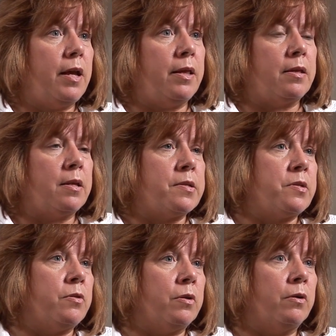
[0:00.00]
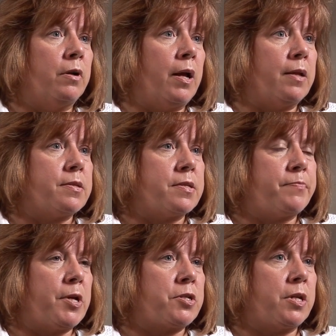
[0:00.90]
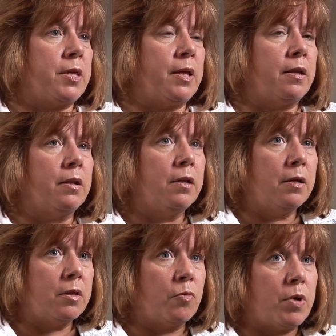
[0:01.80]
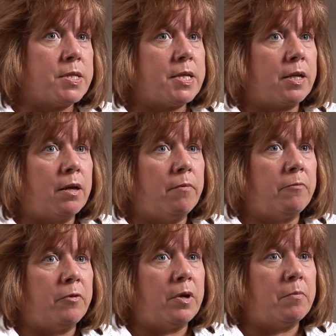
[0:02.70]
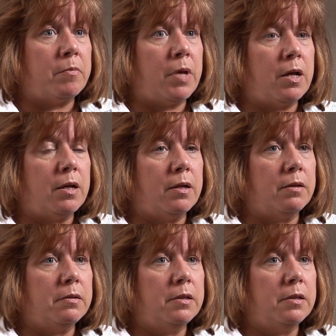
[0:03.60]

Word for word: And that these new neurons, especially the, the ones that come from, uh,